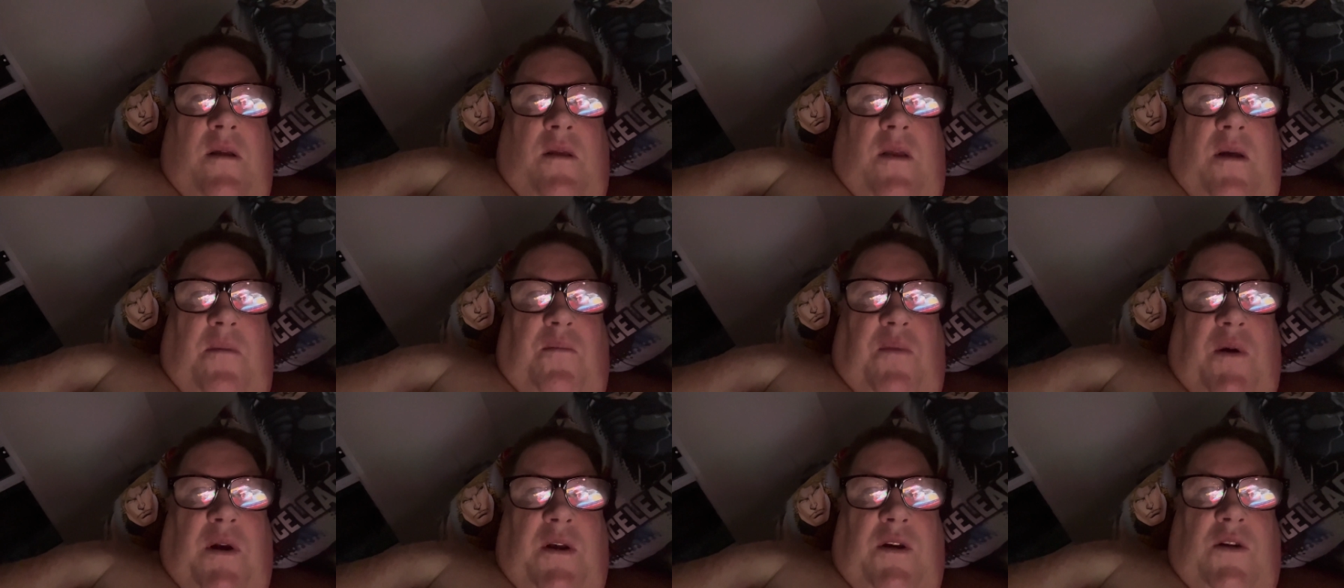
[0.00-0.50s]

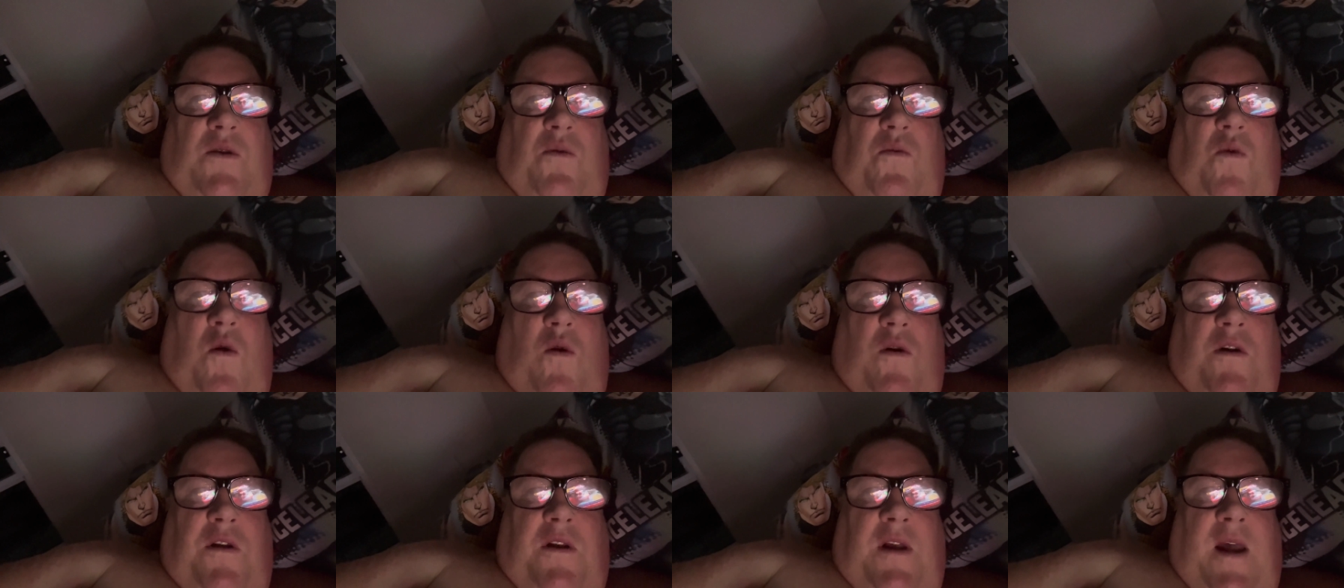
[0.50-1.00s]
that brings the
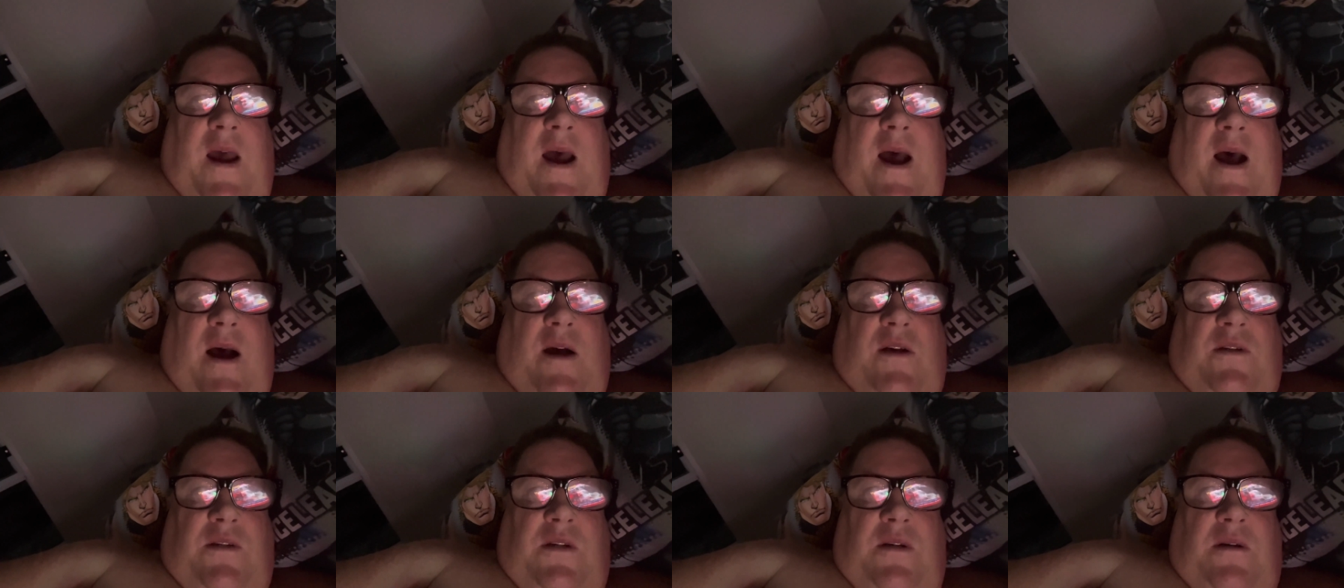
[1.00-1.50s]
water to your
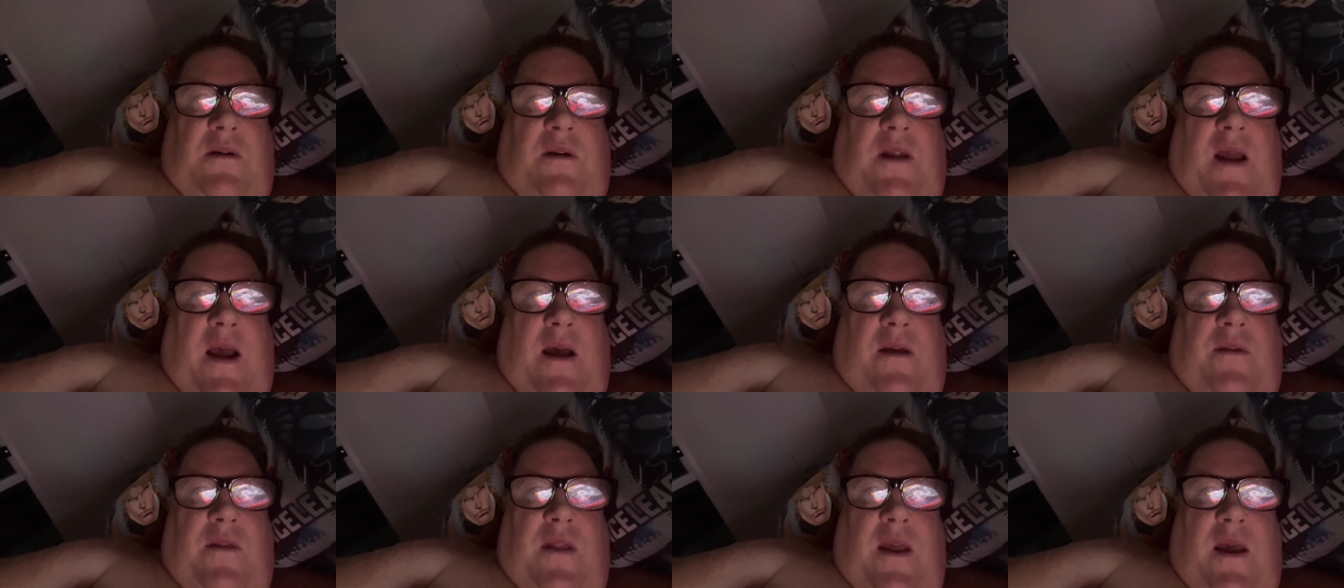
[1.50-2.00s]
house. And
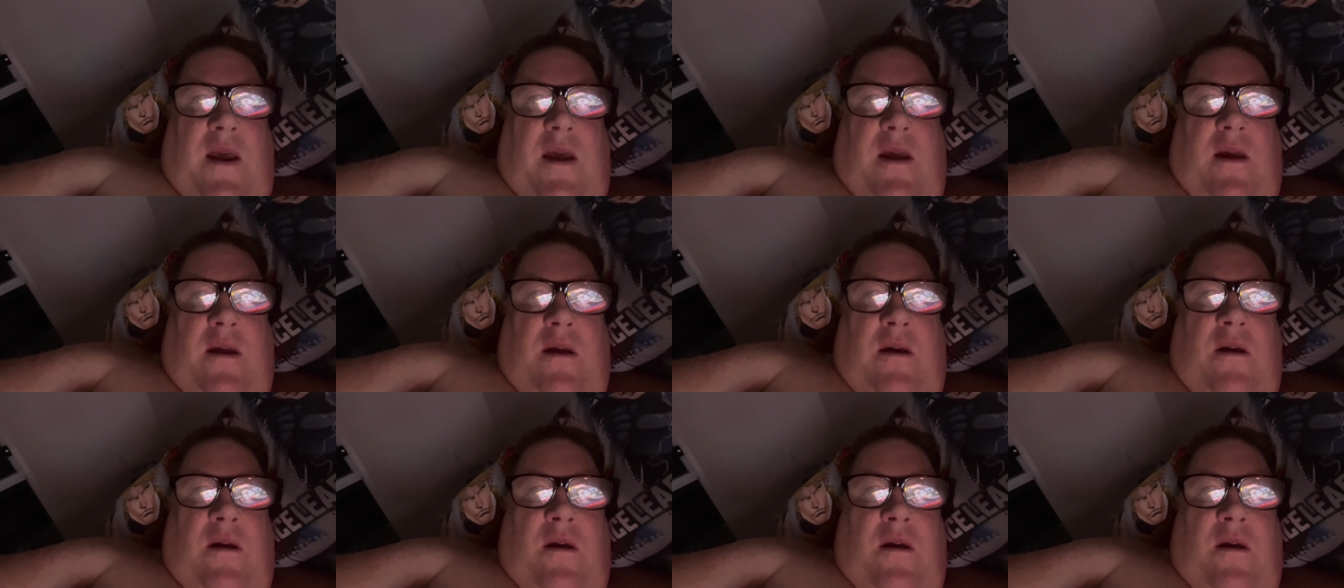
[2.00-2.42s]
down there,